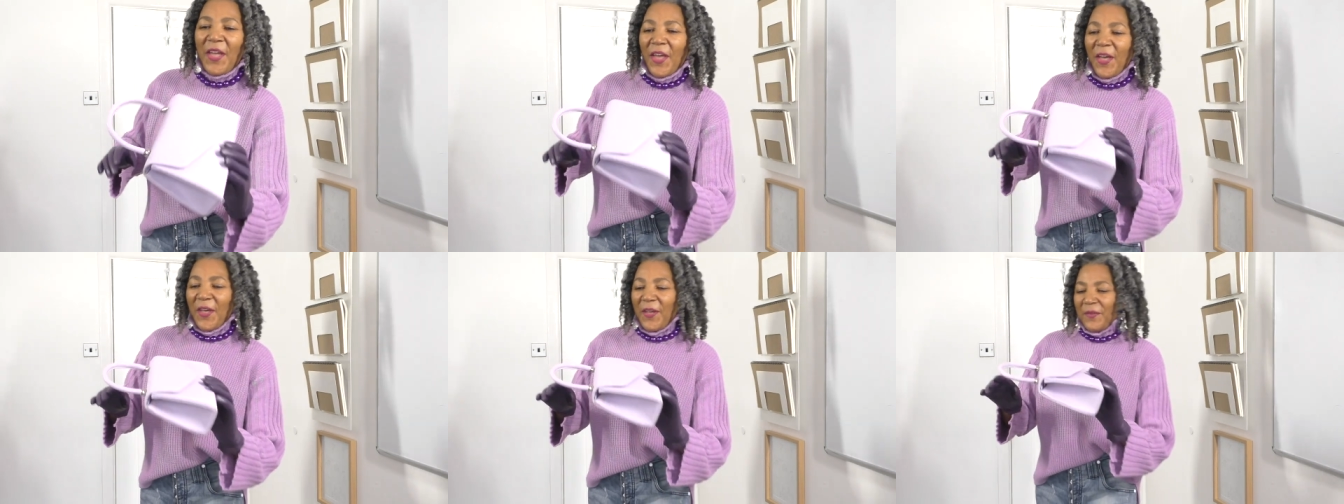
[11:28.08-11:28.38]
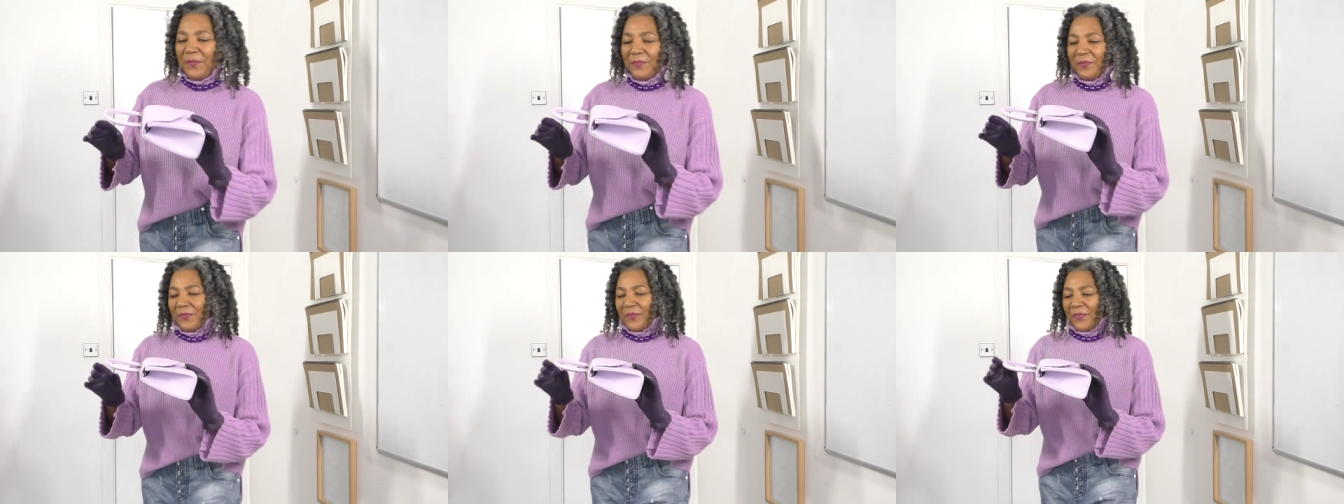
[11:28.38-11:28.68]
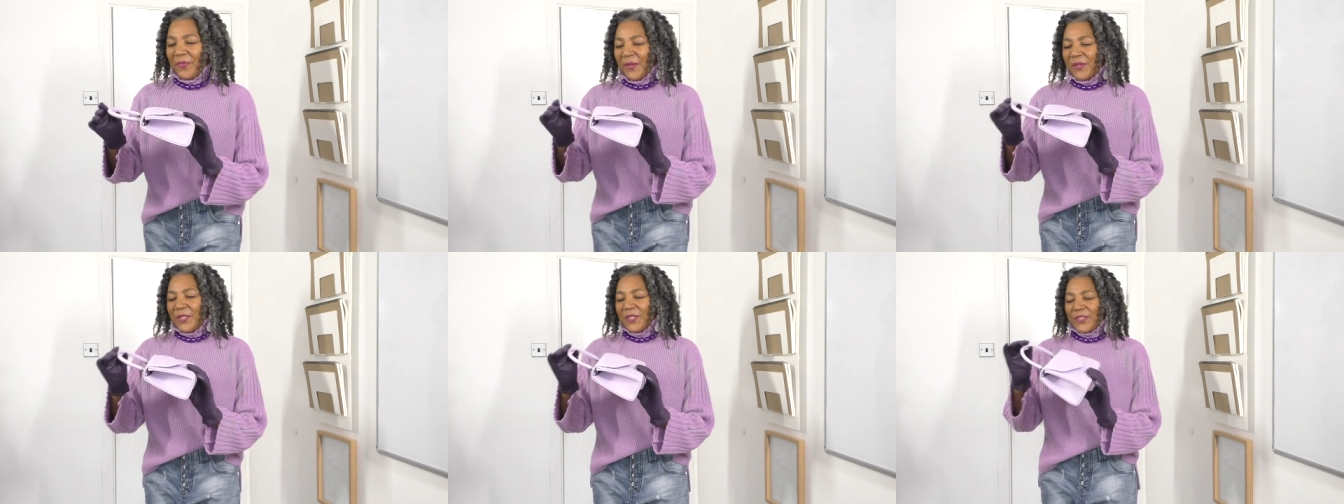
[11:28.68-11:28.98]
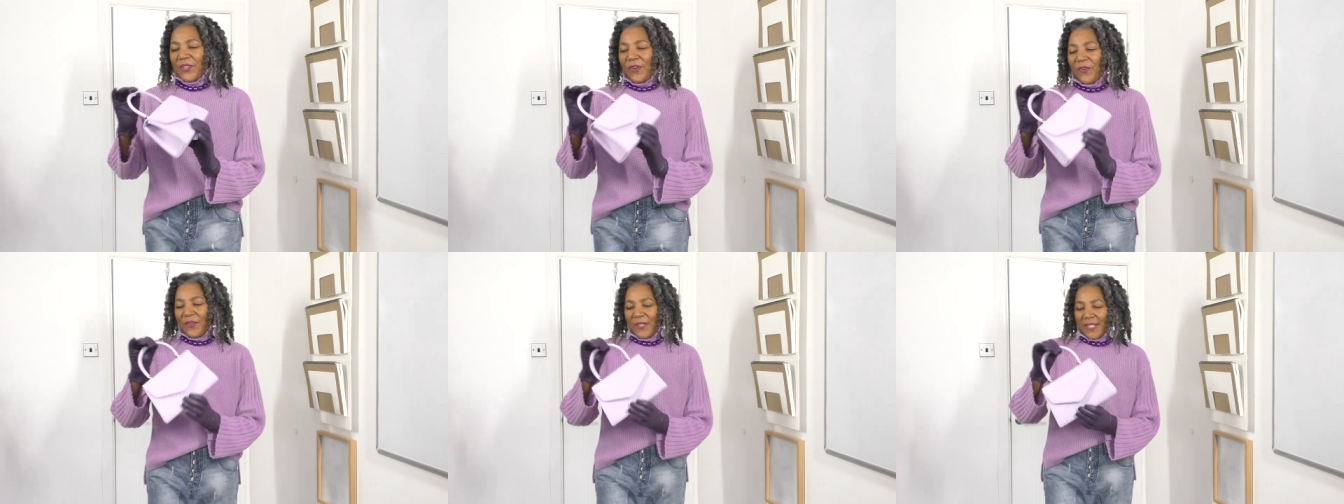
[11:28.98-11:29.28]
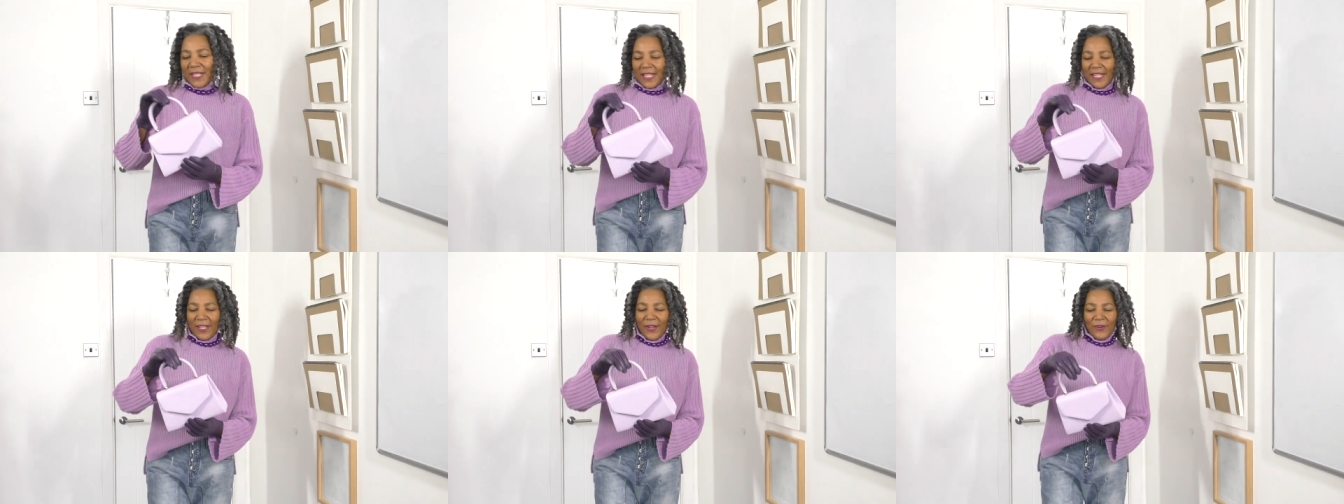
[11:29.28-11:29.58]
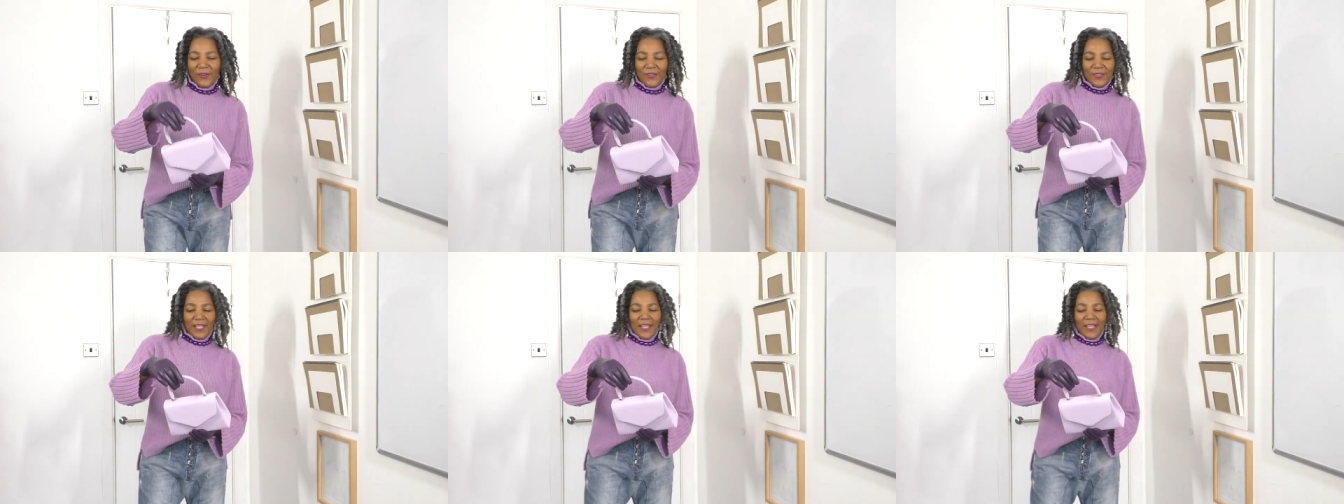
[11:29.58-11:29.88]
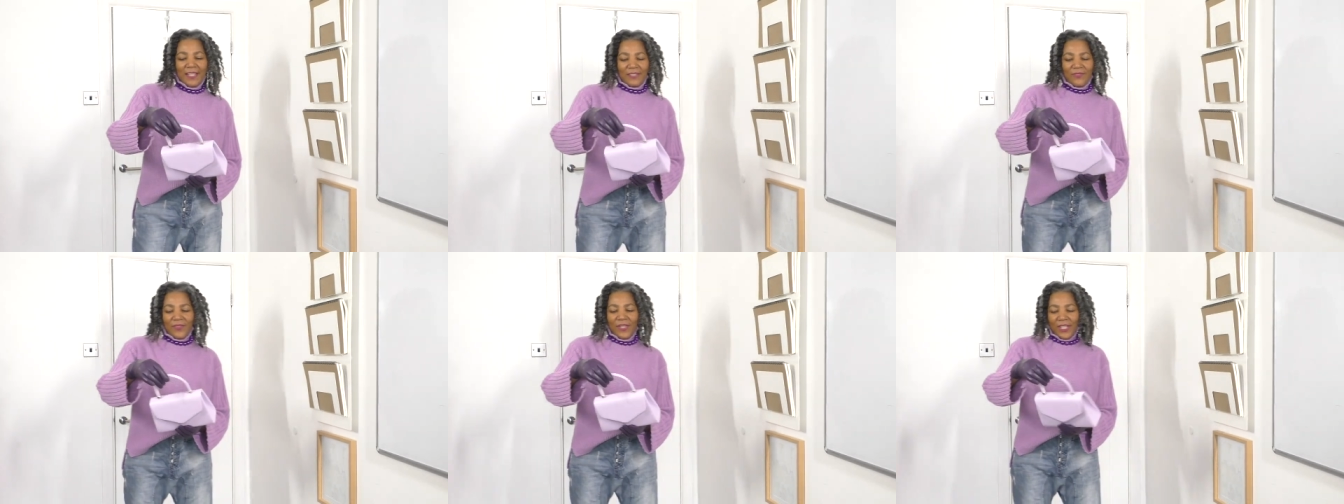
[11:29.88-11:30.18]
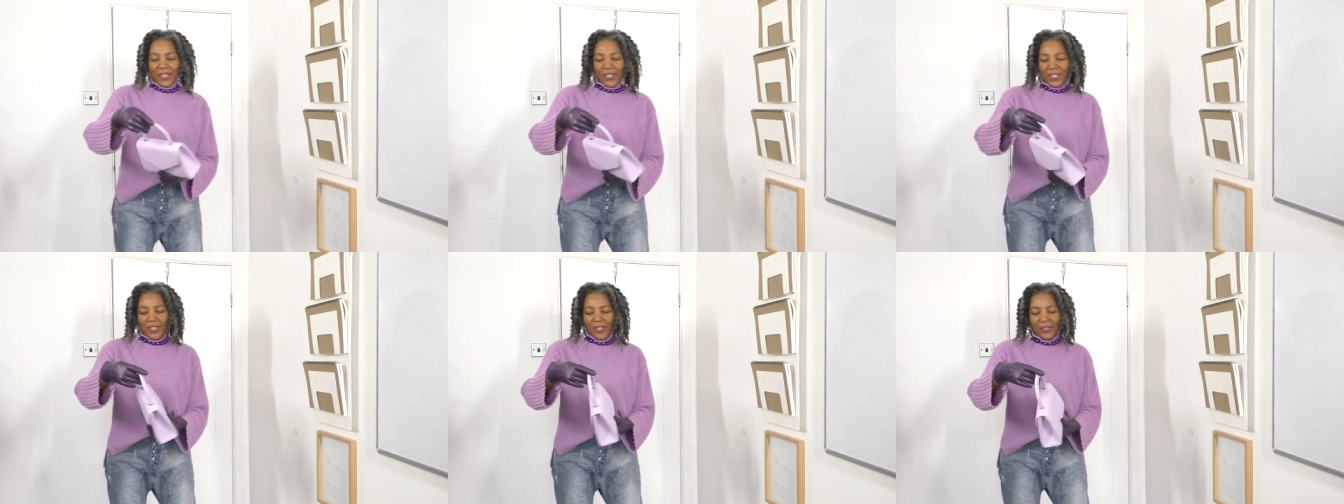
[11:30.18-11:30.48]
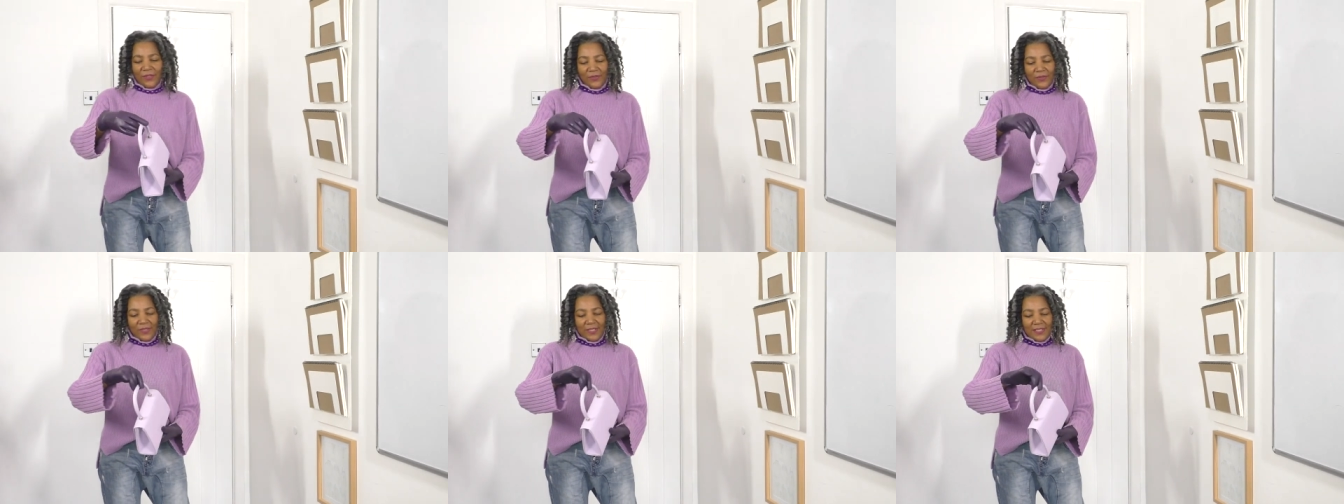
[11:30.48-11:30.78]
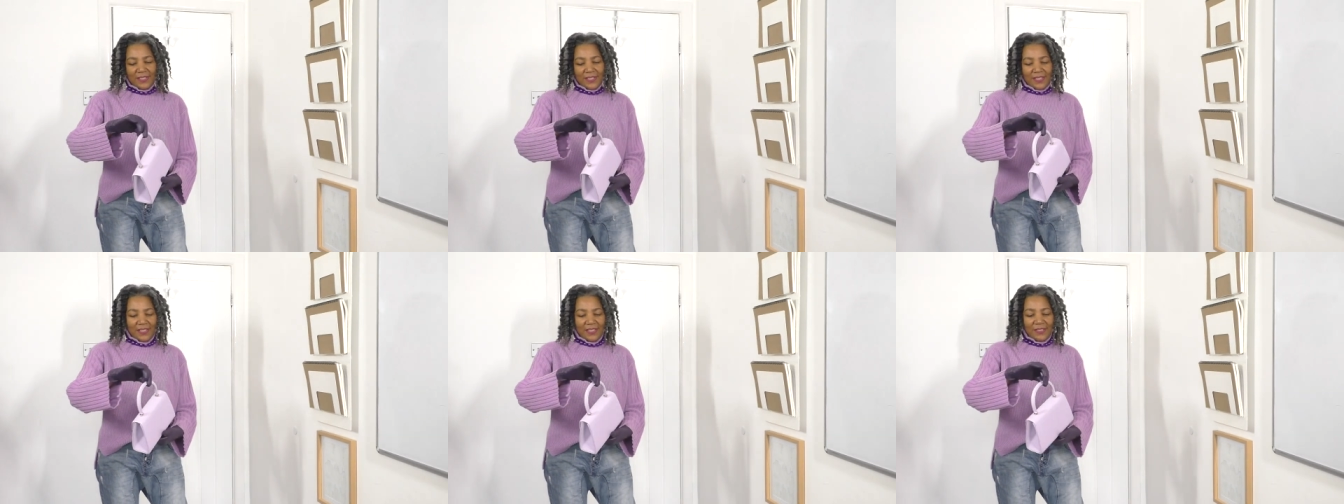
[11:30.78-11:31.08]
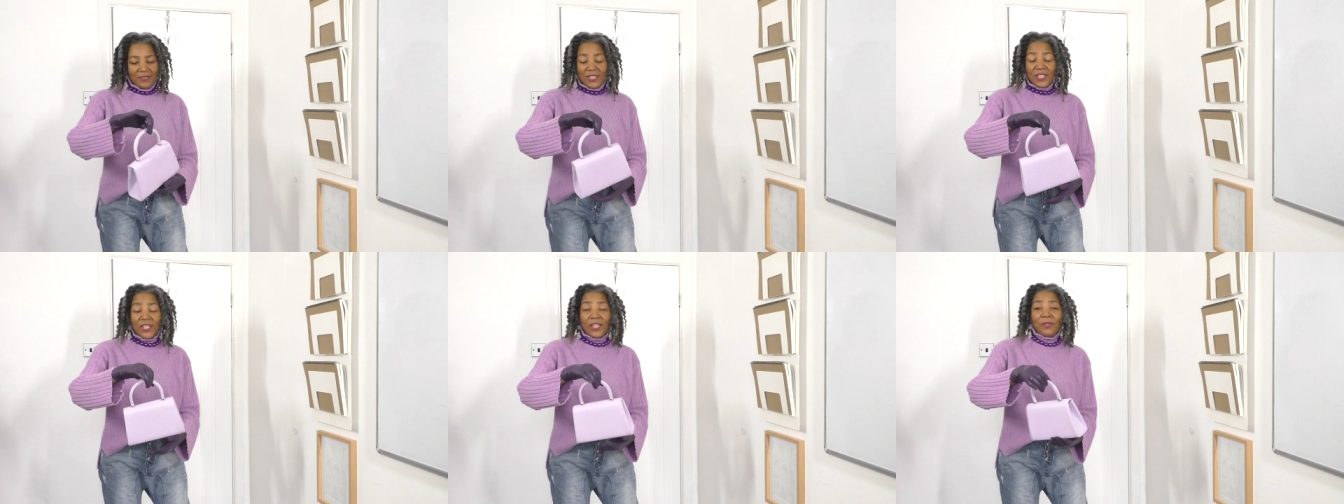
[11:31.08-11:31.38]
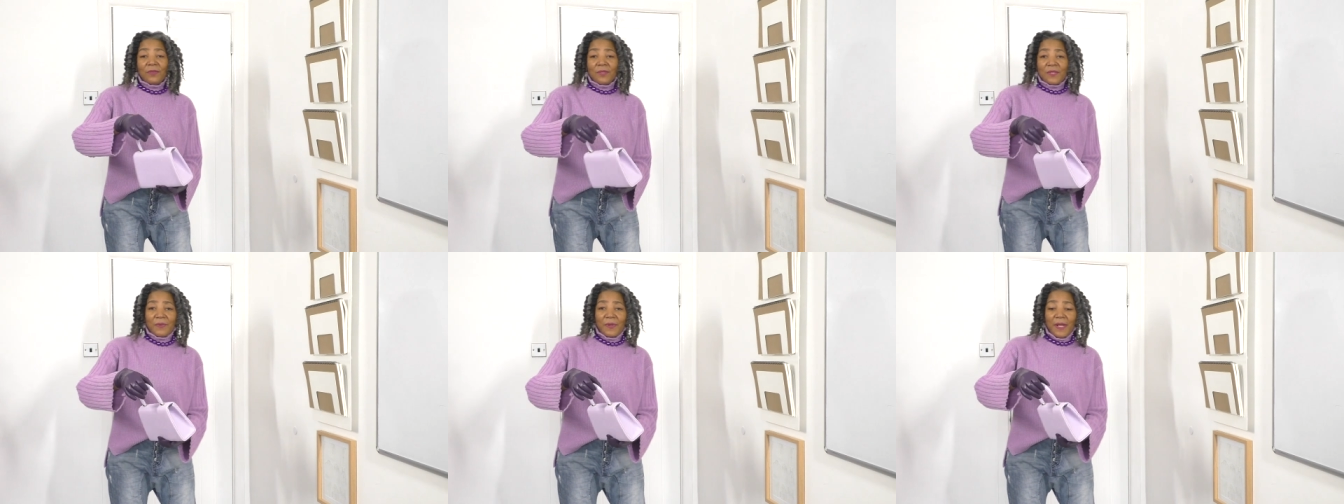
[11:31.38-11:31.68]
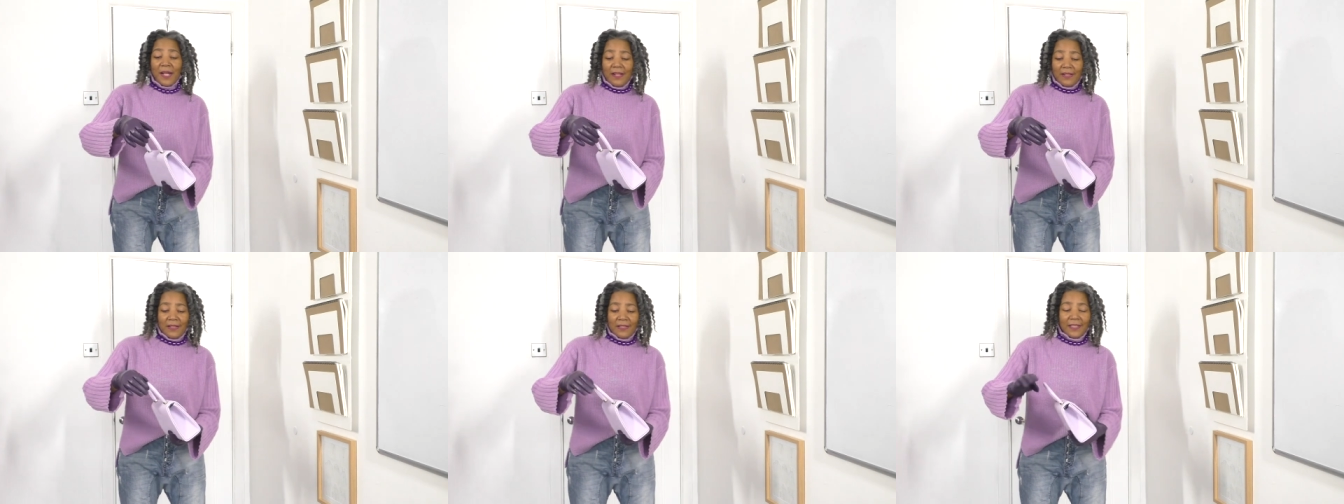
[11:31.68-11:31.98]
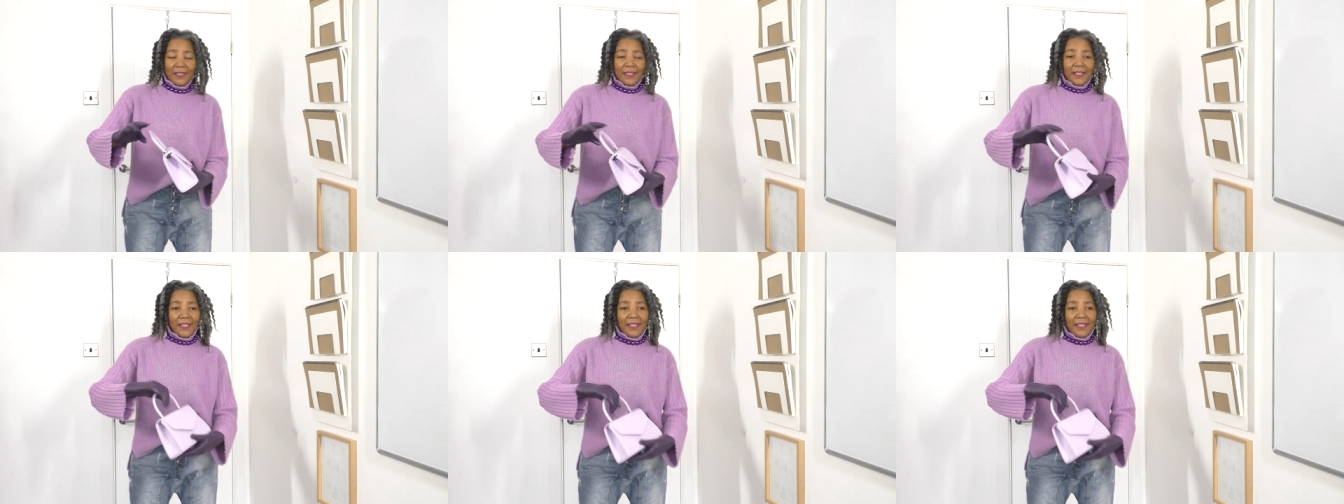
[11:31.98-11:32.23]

and I saw it, it's like, oh yeah, it's really cute and it's new as well.